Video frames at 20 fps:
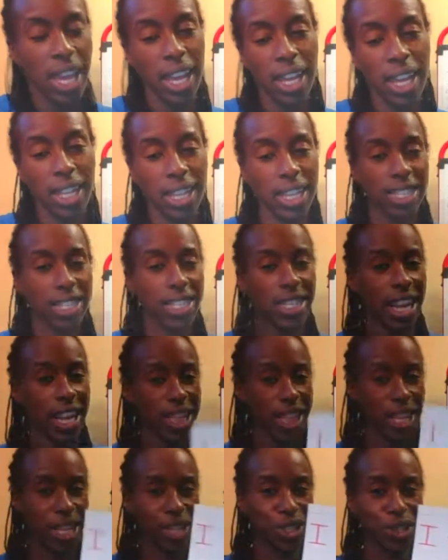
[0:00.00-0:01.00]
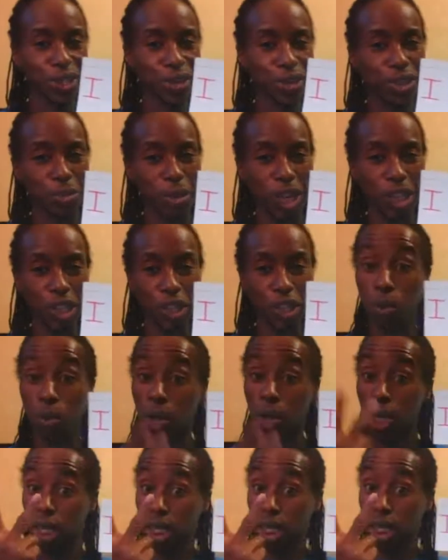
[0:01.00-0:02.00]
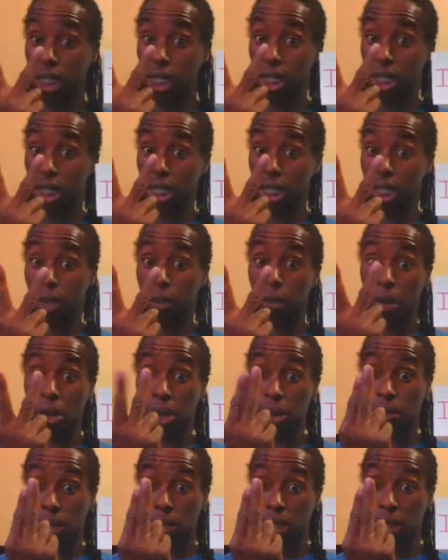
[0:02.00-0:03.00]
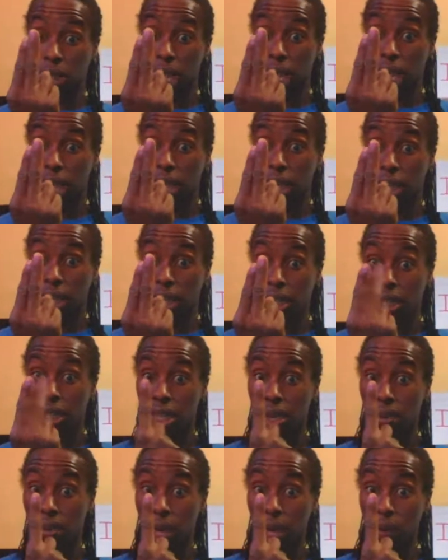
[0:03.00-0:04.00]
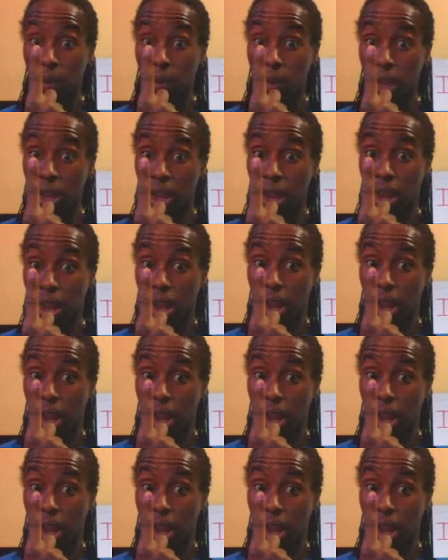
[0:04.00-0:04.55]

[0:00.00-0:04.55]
let's take these two special words that we're going to put together to make one.